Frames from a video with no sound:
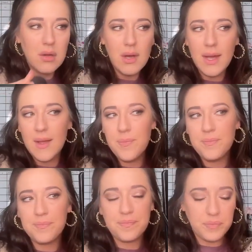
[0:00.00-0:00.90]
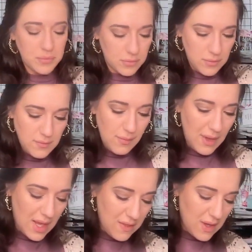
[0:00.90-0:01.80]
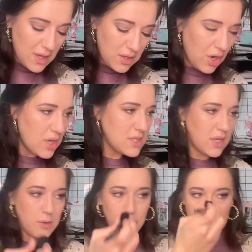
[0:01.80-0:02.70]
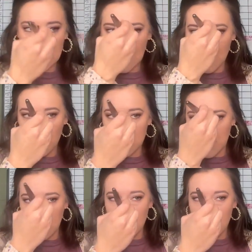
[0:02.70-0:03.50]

Okay. And then you're also going to put it down the bridge of your